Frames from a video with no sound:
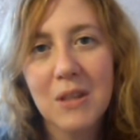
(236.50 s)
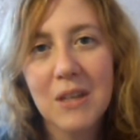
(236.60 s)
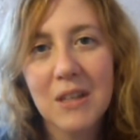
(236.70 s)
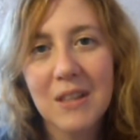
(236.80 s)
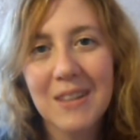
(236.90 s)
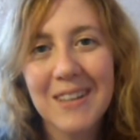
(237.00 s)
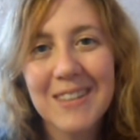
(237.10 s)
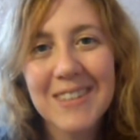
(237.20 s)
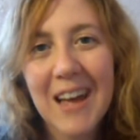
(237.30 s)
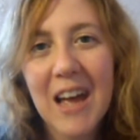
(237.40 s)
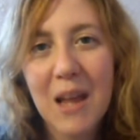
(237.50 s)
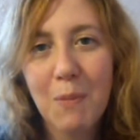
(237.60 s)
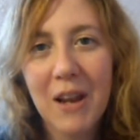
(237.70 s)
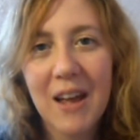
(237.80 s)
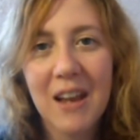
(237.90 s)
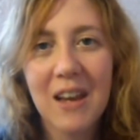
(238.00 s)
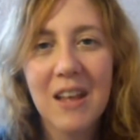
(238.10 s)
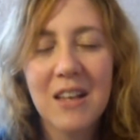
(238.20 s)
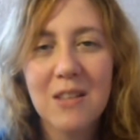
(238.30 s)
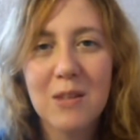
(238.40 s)
the timeline,
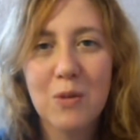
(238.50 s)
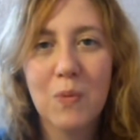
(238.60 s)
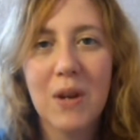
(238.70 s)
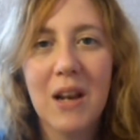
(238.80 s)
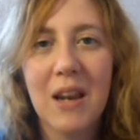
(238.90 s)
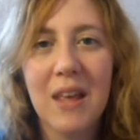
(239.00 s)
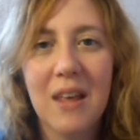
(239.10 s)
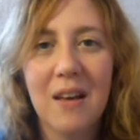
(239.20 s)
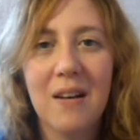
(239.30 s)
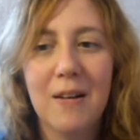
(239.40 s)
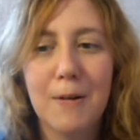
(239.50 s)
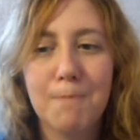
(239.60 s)
it's really